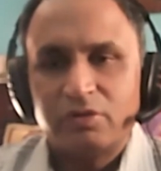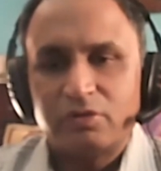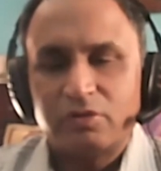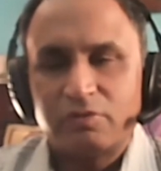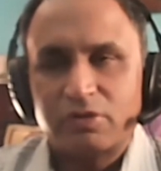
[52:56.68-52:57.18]

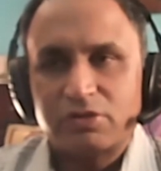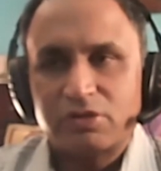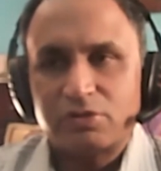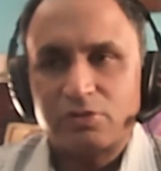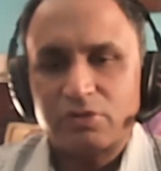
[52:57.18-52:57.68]
You know what is the
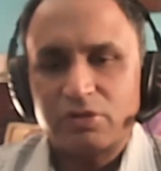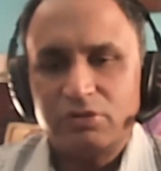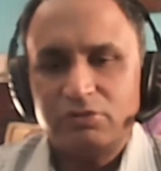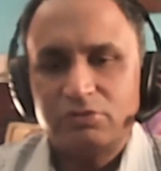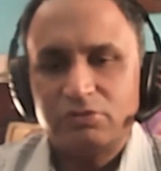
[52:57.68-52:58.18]

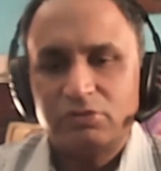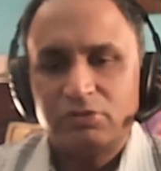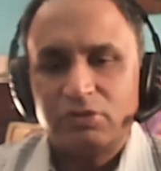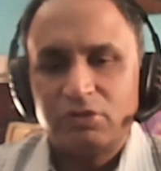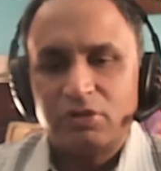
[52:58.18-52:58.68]
slogan?
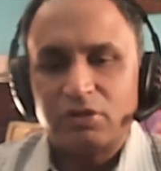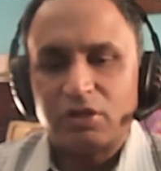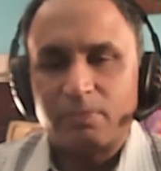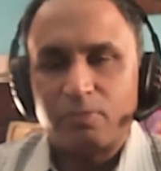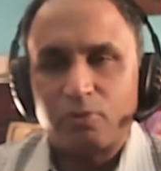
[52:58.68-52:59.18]

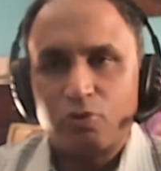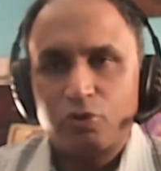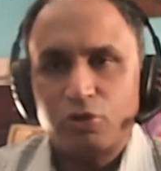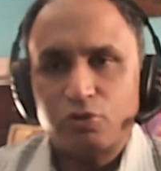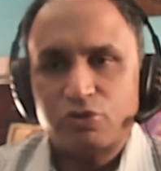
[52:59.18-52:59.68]
The more
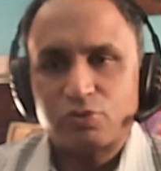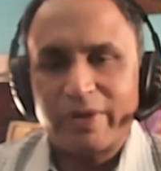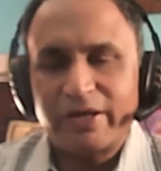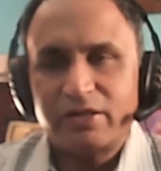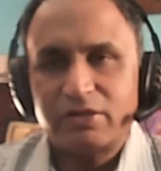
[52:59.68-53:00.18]
you
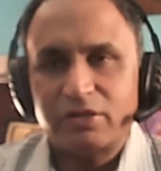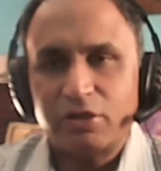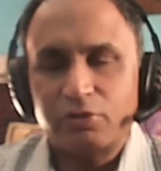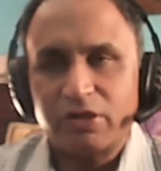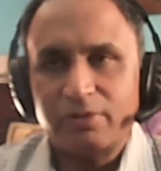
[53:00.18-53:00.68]
sweat
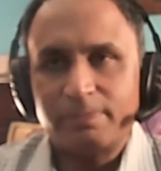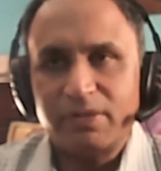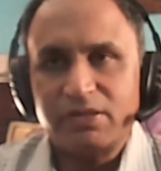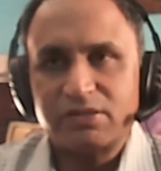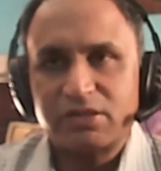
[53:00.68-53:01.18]
during
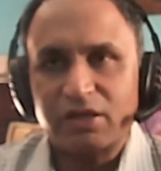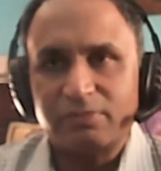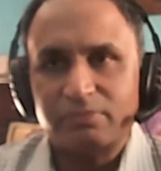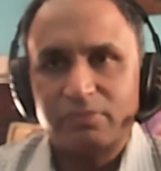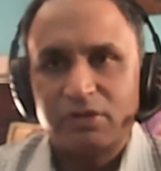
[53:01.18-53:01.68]

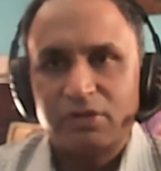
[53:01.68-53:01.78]
peacetime,